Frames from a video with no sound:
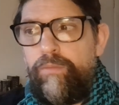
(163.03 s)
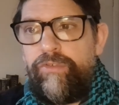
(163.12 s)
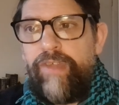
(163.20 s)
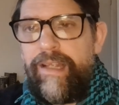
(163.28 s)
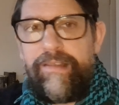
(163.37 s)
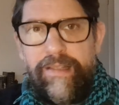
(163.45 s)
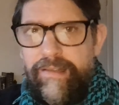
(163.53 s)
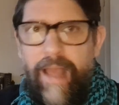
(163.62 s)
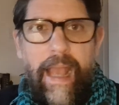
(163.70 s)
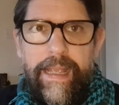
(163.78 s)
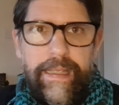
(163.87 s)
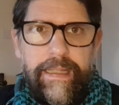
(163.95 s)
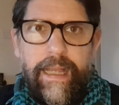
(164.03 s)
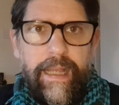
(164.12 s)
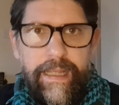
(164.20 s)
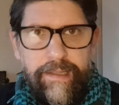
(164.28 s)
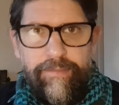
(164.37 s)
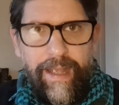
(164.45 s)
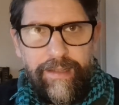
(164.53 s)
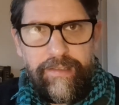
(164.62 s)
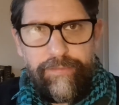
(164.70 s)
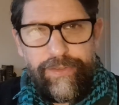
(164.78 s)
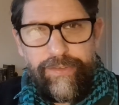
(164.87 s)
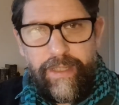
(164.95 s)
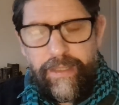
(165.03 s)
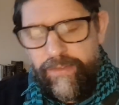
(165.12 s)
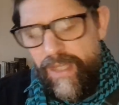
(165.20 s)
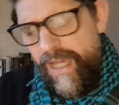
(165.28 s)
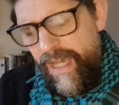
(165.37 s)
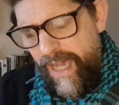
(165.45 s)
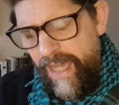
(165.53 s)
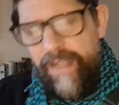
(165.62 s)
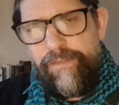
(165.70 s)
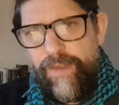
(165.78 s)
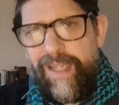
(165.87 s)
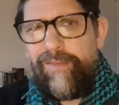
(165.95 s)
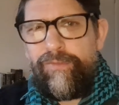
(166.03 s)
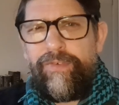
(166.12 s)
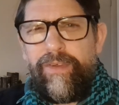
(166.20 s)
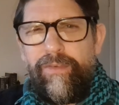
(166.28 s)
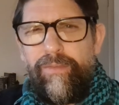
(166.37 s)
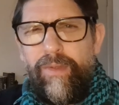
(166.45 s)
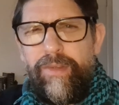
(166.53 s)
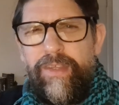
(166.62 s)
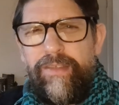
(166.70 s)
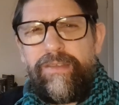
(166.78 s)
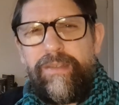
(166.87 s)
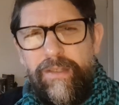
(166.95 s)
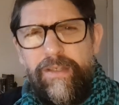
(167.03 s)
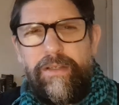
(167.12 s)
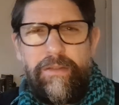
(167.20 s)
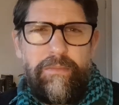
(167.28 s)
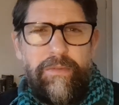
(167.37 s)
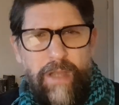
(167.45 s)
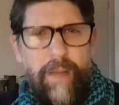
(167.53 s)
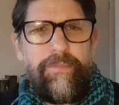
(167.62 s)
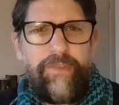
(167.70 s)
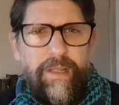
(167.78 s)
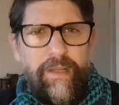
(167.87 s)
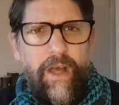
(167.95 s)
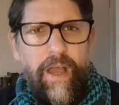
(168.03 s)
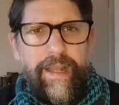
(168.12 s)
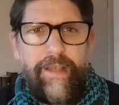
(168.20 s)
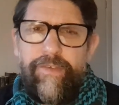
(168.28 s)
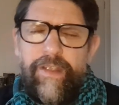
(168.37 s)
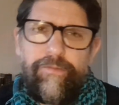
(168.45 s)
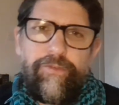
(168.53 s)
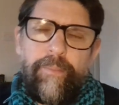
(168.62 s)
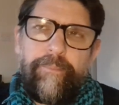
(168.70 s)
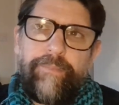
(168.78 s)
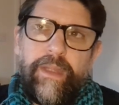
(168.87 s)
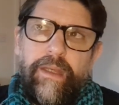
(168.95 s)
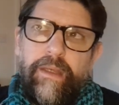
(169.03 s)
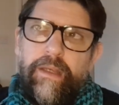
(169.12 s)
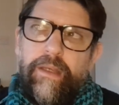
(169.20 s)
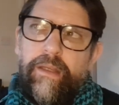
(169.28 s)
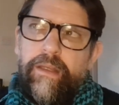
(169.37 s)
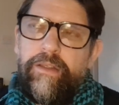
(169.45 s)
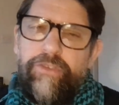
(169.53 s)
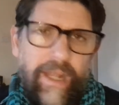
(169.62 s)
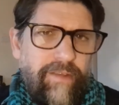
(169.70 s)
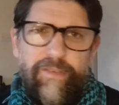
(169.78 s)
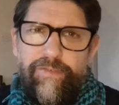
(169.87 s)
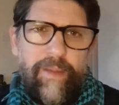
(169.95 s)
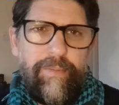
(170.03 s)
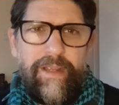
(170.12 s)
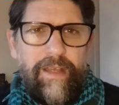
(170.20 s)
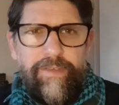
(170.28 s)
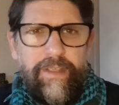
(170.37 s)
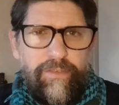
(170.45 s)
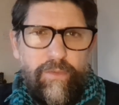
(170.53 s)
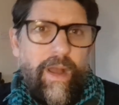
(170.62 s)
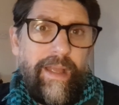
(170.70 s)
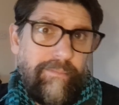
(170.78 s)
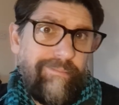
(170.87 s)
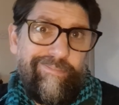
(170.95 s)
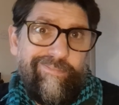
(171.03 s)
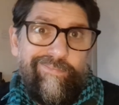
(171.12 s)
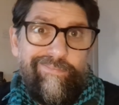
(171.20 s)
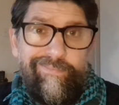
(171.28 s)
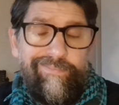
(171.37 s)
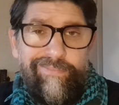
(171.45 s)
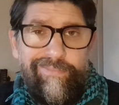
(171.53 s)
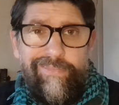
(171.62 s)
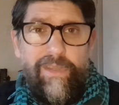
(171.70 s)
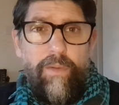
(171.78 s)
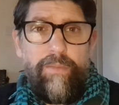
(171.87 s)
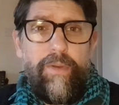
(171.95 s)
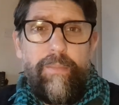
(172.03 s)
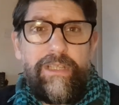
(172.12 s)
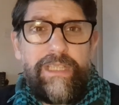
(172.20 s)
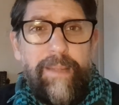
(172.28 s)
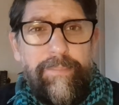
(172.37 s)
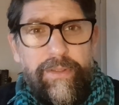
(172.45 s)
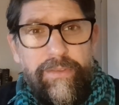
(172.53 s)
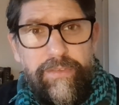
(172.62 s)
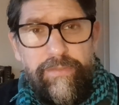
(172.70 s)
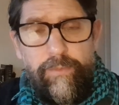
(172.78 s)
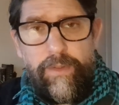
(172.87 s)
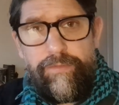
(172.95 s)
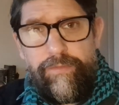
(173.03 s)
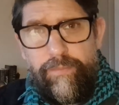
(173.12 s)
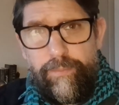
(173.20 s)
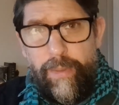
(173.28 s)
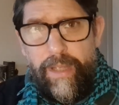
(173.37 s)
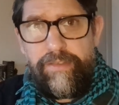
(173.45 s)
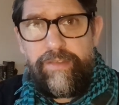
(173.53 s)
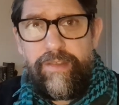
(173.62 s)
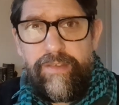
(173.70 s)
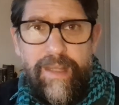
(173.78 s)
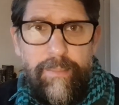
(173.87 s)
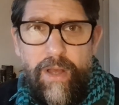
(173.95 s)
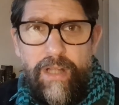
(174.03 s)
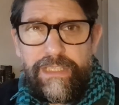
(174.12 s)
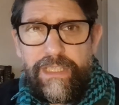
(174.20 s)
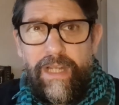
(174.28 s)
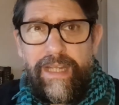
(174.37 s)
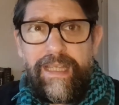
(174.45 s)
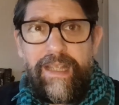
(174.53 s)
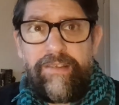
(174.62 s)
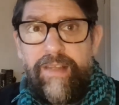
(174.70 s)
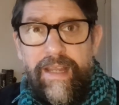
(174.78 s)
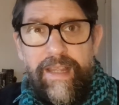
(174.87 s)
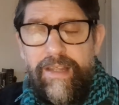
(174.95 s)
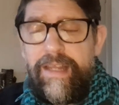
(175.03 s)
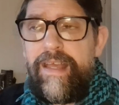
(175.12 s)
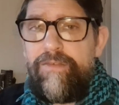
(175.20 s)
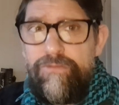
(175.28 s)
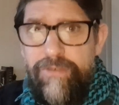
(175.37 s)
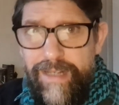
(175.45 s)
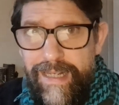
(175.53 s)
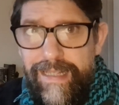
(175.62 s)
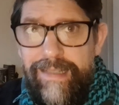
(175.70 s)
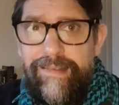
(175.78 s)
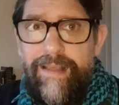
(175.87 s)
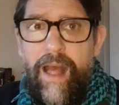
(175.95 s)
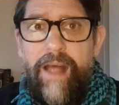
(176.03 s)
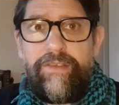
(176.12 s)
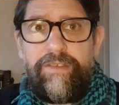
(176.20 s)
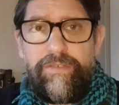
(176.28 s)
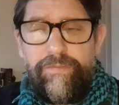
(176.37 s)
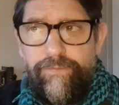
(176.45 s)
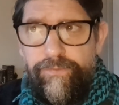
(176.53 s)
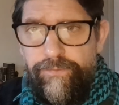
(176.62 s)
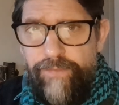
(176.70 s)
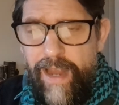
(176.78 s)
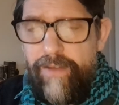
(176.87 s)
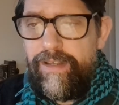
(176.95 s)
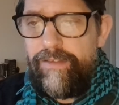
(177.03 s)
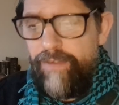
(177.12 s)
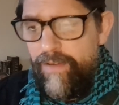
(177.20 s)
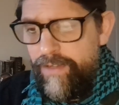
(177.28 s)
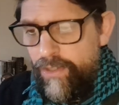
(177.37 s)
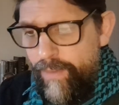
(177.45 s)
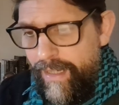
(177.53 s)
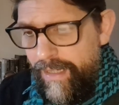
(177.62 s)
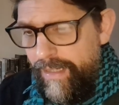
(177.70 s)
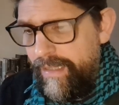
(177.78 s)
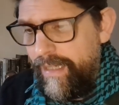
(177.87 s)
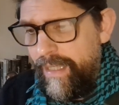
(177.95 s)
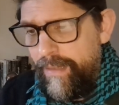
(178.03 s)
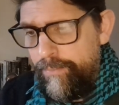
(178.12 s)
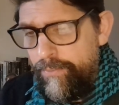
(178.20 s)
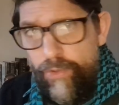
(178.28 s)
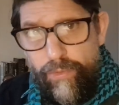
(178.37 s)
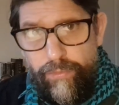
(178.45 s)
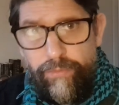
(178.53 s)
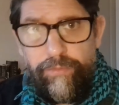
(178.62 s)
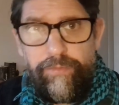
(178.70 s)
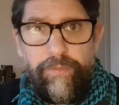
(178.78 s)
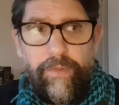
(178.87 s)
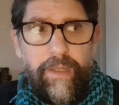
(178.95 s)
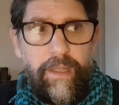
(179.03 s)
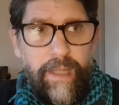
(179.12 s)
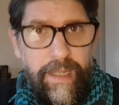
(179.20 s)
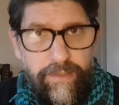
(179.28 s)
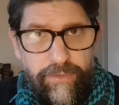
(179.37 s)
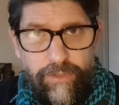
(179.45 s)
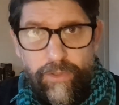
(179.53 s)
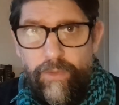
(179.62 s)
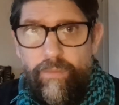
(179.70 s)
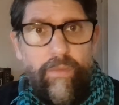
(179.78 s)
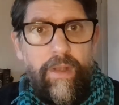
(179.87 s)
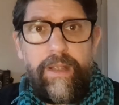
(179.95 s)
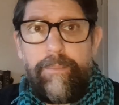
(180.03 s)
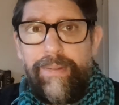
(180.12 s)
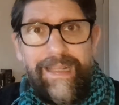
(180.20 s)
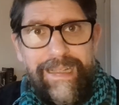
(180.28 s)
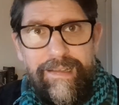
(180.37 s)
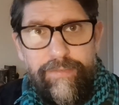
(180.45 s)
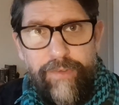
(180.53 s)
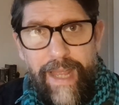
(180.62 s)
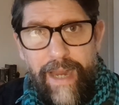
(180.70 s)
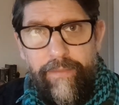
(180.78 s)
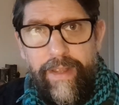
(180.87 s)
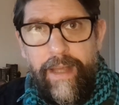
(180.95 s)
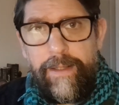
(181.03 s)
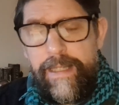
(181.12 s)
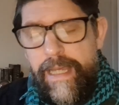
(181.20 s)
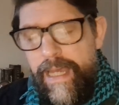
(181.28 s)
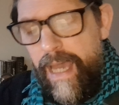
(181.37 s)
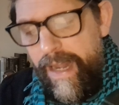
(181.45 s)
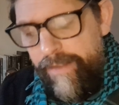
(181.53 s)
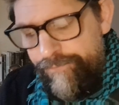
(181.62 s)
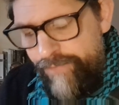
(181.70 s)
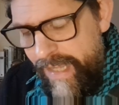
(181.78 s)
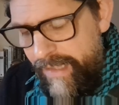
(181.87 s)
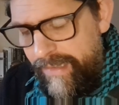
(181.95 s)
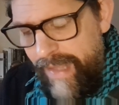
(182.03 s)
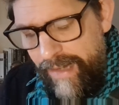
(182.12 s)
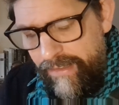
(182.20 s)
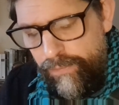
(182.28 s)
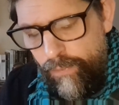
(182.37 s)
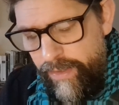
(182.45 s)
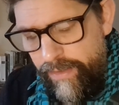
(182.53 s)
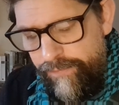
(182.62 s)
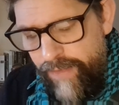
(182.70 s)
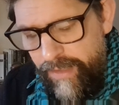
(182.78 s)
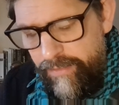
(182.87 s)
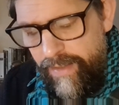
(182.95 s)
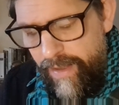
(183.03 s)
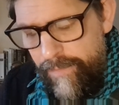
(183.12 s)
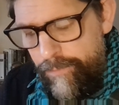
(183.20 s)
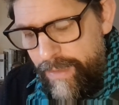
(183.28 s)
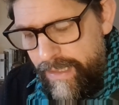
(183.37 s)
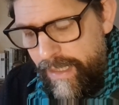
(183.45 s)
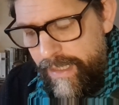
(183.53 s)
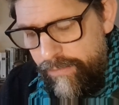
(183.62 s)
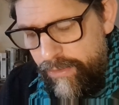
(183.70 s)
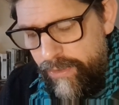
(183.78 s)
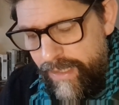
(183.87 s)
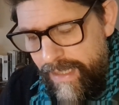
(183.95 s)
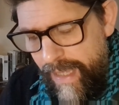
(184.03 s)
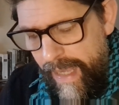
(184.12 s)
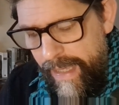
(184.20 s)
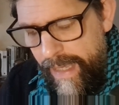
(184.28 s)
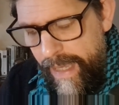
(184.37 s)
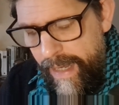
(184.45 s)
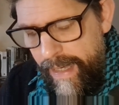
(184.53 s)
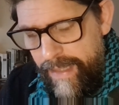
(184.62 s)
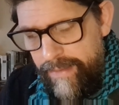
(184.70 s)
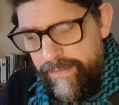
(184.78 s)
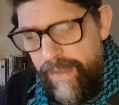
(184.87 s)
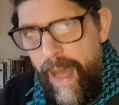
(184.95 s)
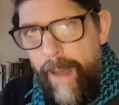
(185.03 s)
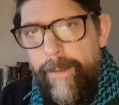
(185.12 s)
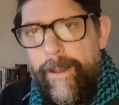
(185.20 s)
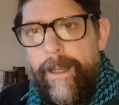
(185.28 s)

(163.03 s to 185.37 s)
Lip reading: day-to-day kind of activities. And I think for this comes in line. I think from January, February, I think it's quite not much happens with Pisces, and then March kind of kicks in, and it really does very, very quickly kind of move into a completely different area. And I think that's one of the things that I'd be kind of looking at here, is that